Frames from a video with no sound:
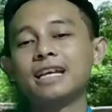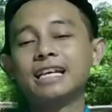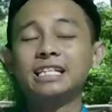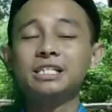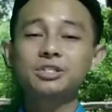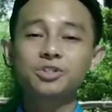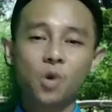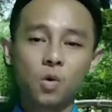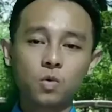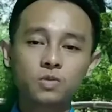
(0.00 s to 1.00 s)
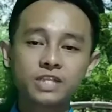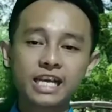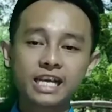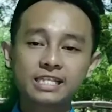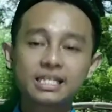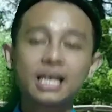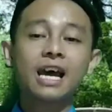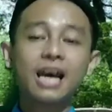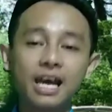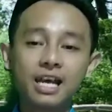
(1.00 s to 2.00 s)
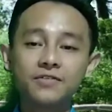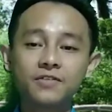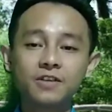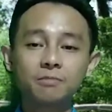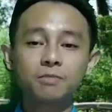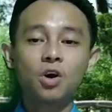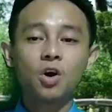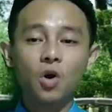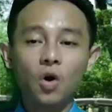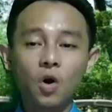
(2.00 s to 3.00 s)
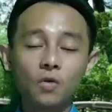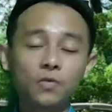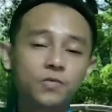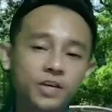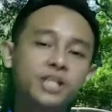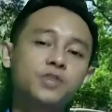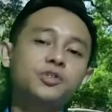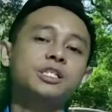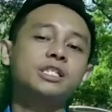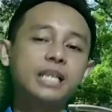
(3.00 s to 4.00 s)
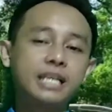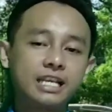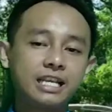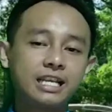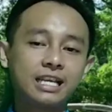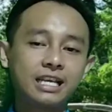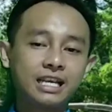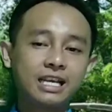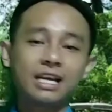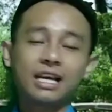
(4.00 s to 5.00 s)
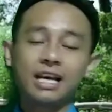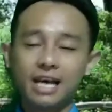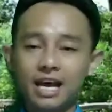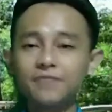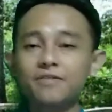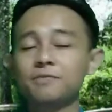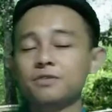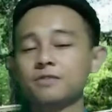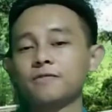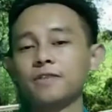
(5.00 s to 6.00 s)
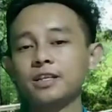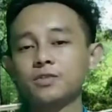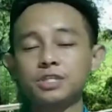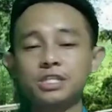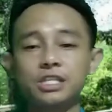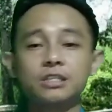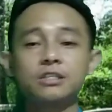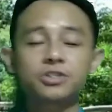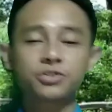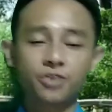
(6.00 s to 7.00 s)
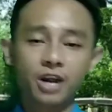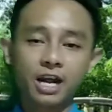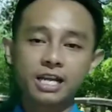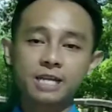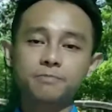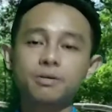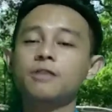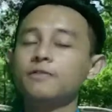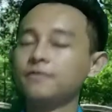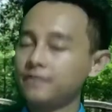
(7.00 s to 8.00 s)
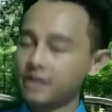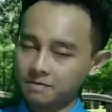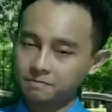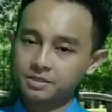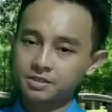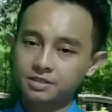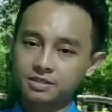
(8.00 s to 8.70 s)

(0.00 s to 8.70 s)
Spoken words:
It is called as adverb of frequency. Adverbs of frequency describe verbs.